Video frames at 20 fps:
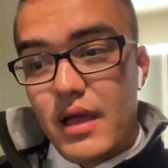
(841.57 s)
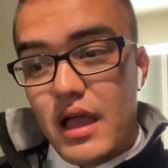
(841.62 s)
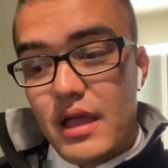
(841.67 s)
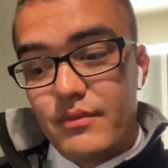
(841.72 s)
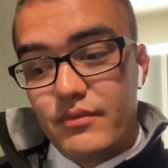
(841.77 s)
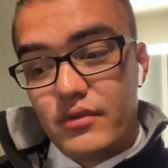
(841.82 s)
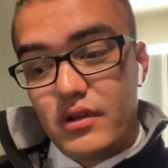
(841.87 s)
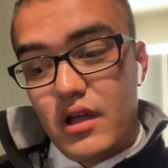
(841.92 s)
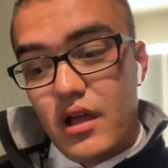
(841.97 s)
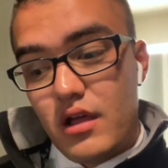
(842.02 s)

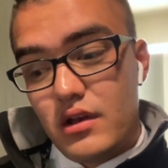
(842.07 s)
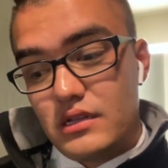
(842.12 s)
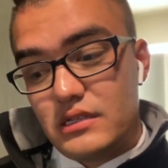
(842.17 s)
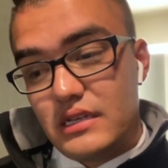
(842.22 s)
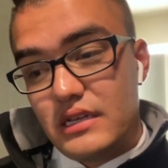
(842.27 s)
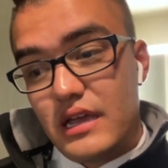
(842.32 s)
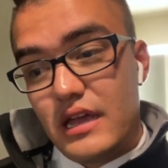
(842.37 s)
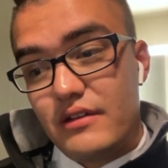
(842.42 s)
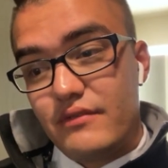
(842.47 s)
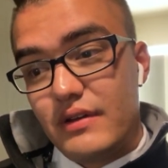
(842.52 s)
I'm
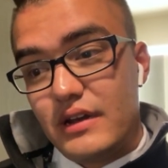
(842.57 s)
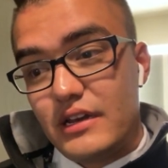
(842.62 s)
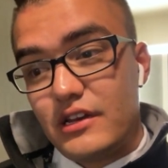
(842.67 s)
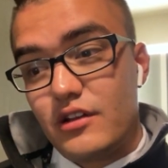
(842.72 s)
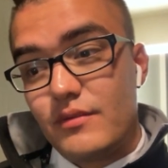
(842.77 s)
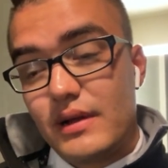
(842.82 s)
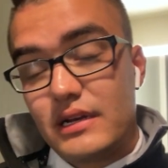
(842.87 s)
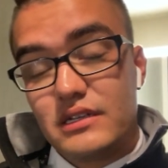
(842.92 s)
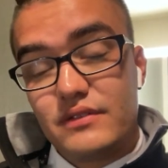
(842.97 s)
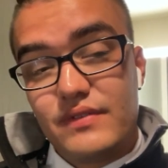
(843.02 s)
honestly kind of ready to go
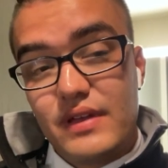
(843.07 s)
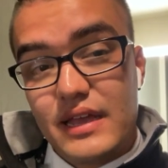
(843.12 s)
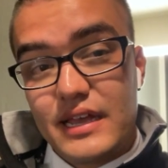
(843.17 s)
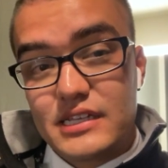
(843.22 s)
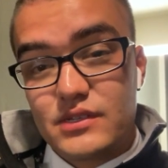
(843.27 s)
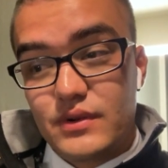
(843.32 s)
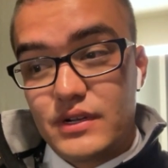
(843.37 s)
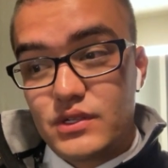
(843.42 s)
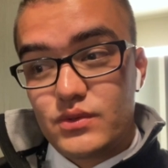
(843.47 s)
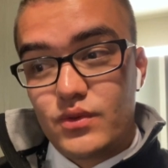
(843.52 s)
back to
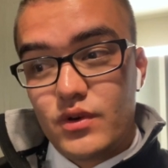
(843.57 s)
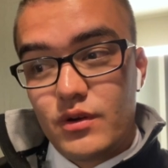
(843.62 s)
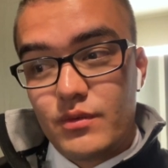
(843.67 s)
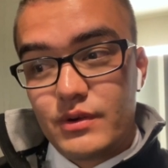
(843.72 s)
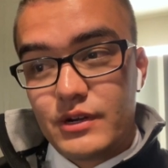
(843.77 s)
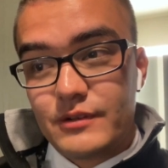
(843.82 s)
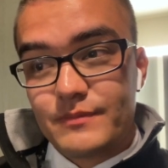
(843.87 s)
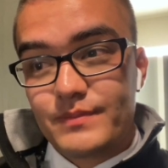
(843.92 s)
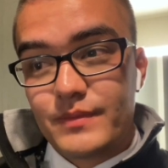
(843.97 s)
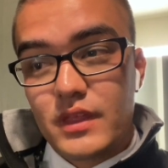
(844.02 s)
Vegas where
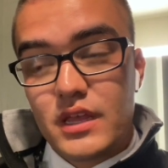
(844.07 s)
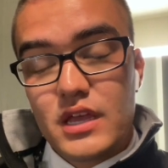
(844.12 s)
warmer.